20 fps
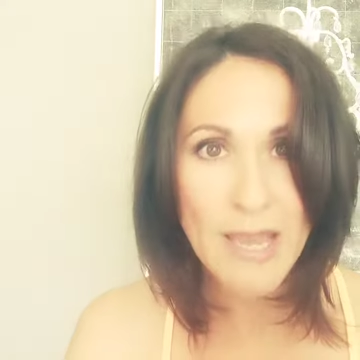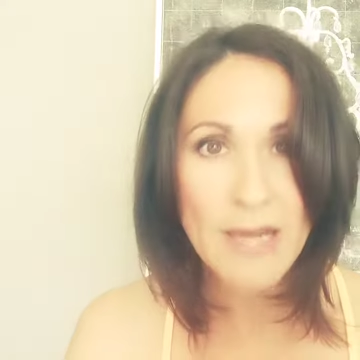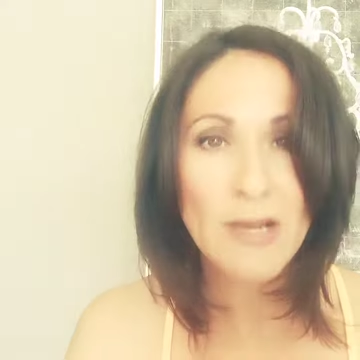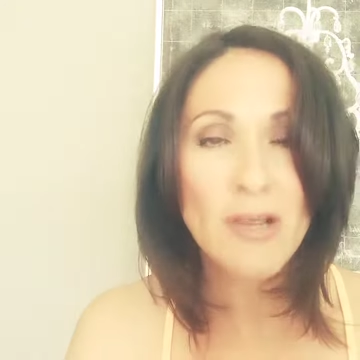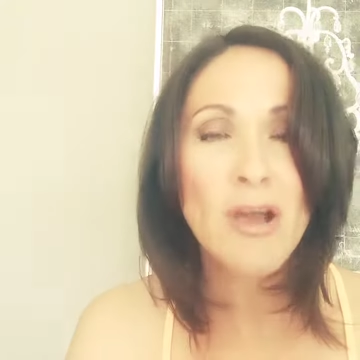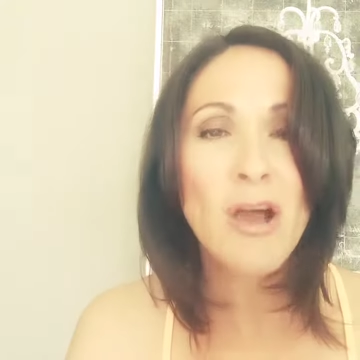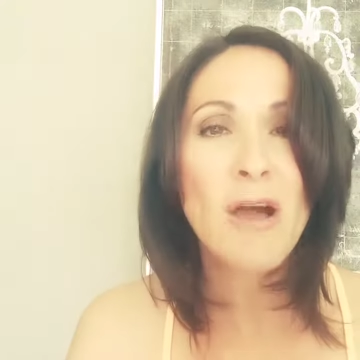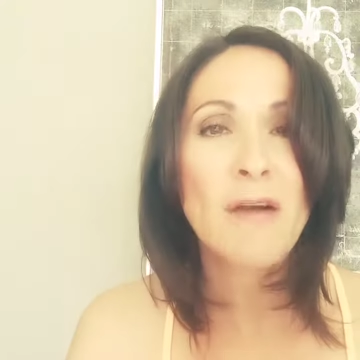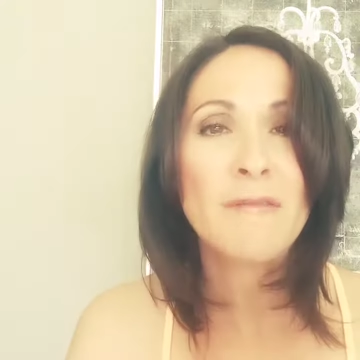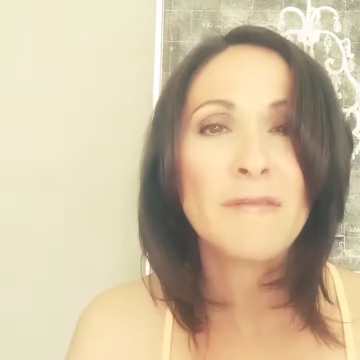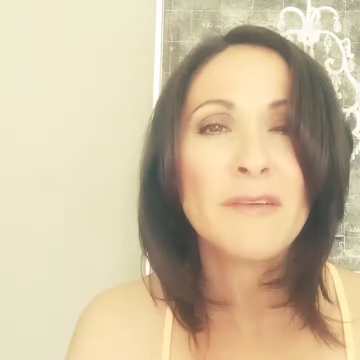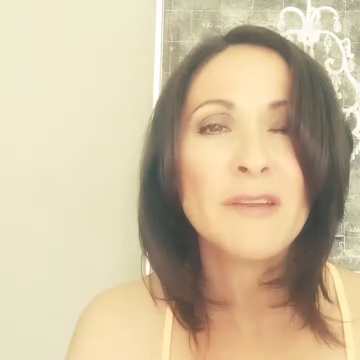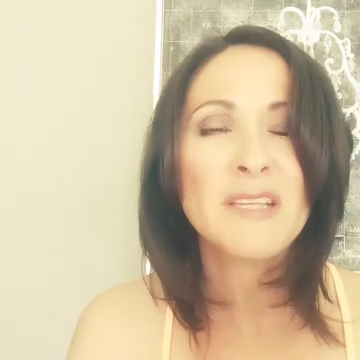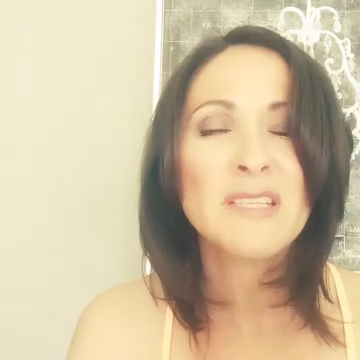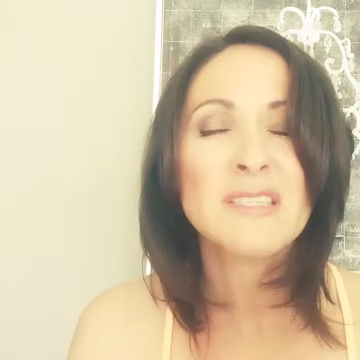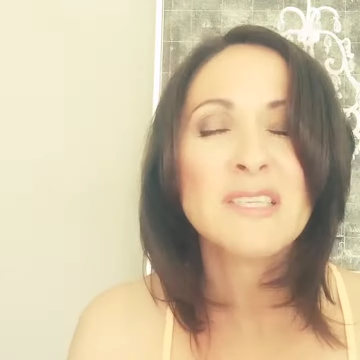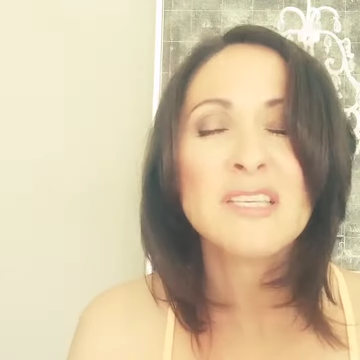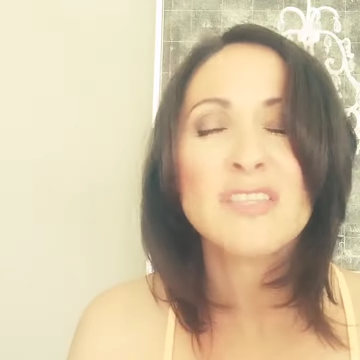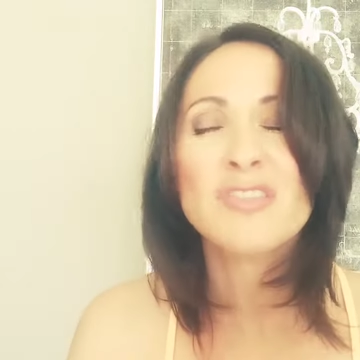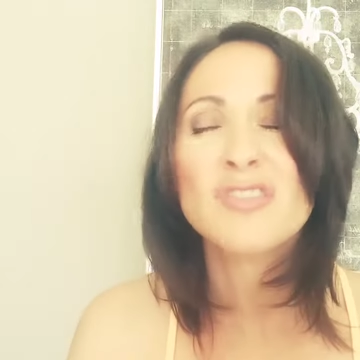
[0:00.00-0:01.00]
And
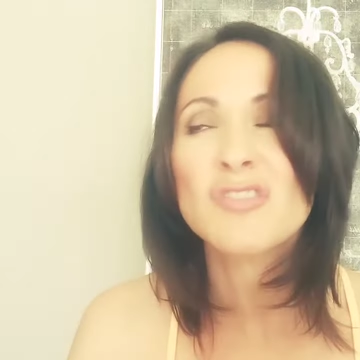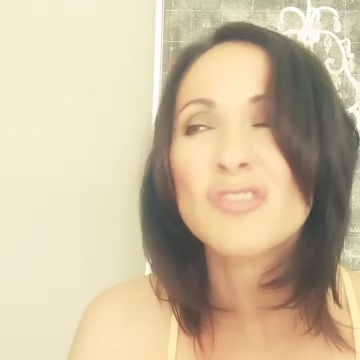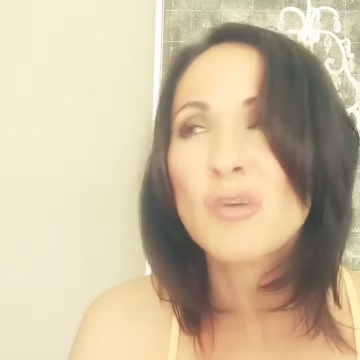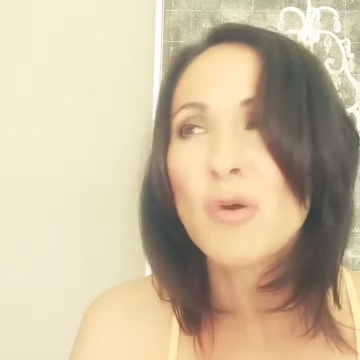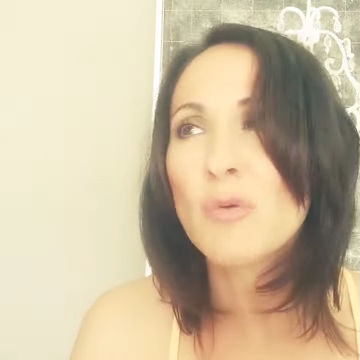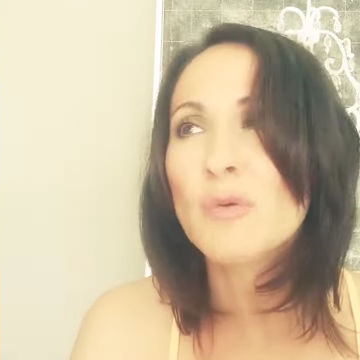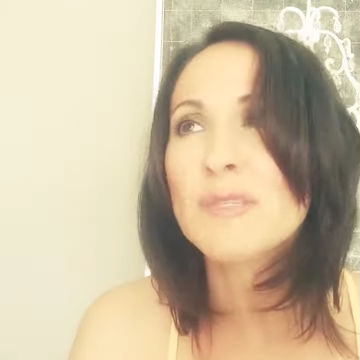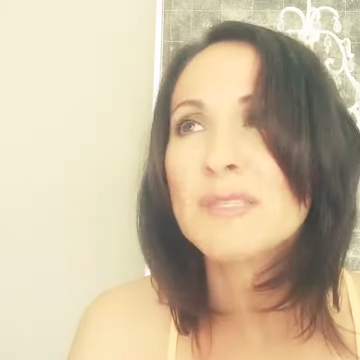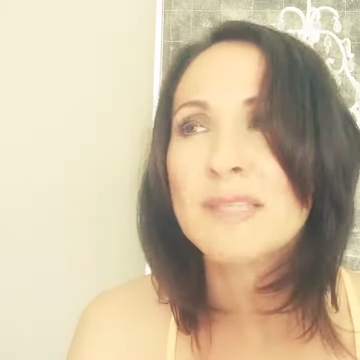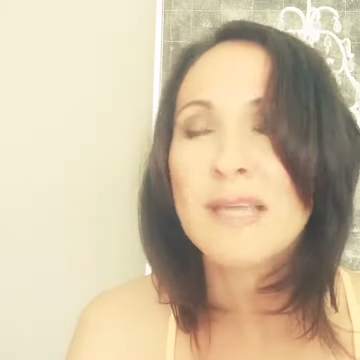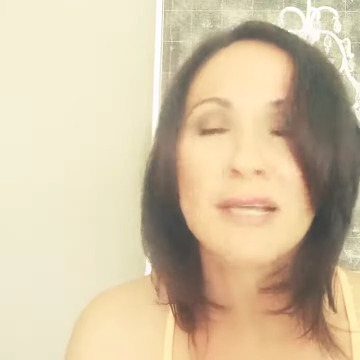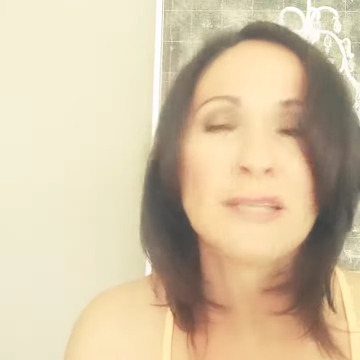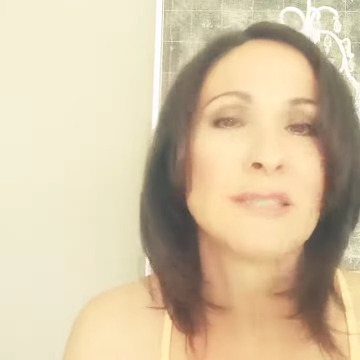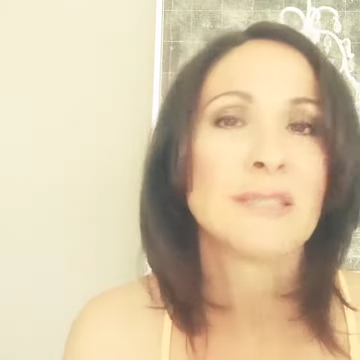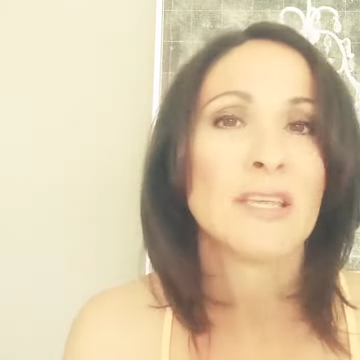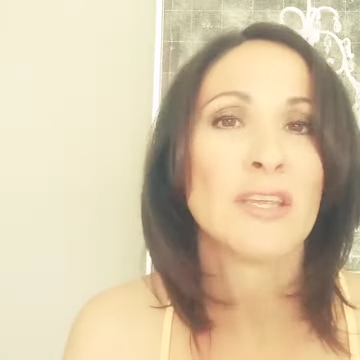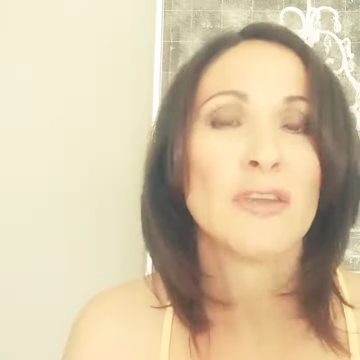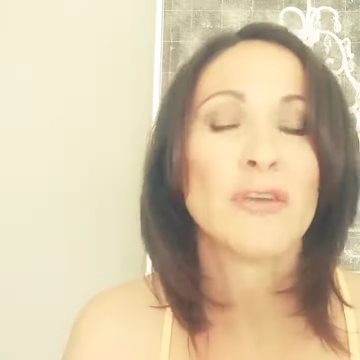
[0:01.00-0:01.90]
confidence is so sexy.